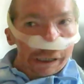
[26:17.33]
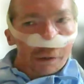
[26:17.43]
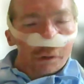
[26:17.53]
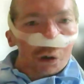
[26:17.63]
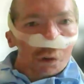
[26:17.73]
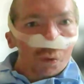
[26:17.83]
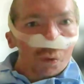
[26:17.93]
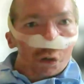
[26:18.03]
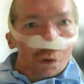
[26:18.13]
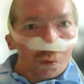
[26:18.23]
our local
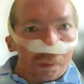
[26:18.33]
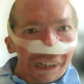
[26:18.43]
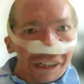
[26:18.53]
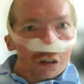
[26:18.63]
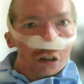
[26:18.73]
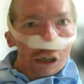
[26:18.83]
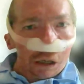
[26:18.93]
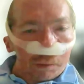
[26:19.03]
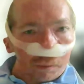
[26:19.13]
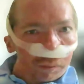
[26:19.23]
school
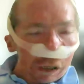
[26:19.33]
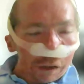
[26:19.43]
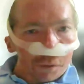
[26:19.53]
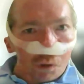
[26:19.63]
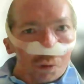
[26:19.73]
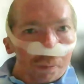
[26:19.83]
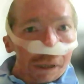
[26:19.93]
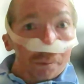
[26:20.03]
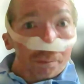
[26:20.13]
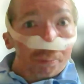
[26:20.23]
manager have all
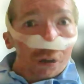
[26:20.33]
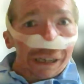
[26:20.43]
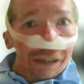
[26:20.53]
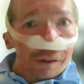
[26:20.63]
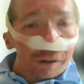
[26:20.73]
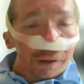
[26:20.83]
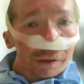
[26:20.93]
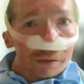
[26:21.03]
been brilliant.